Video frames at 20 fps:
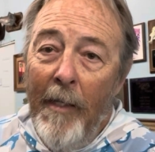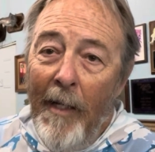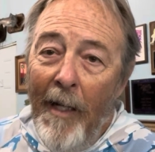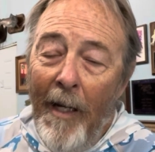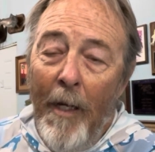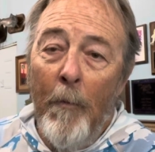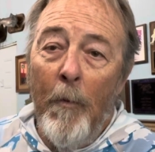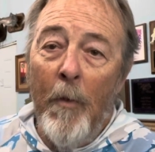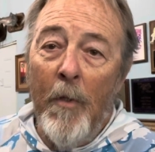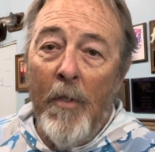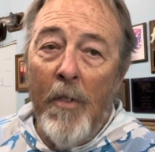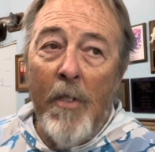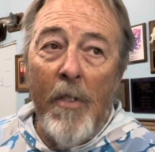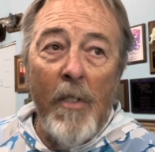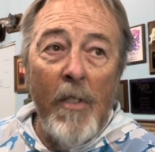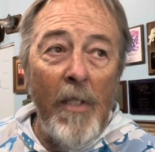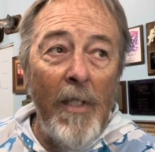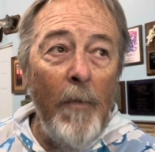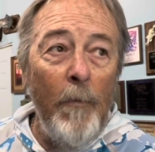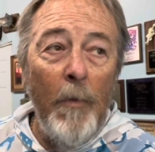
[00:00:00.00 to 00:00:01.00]
I almost
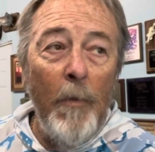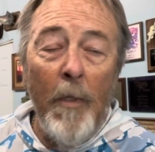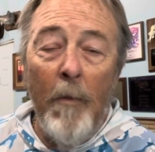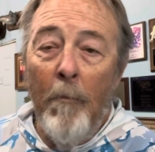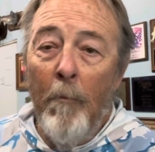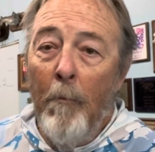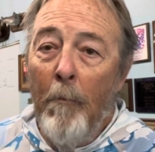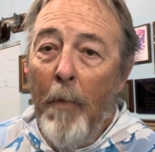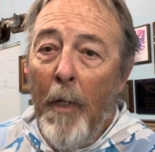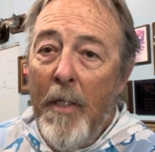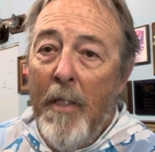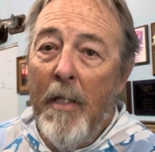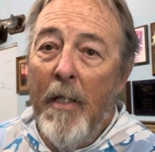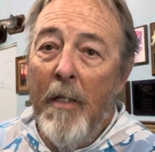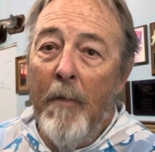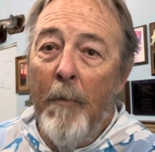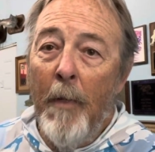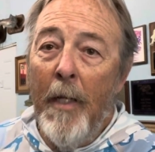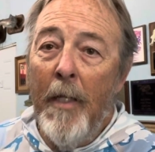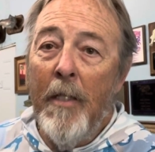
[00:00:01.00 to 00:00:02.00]
slipped and busted
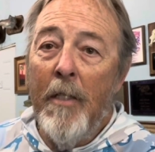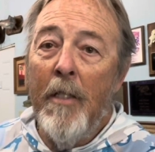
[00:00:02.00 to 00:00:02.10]
my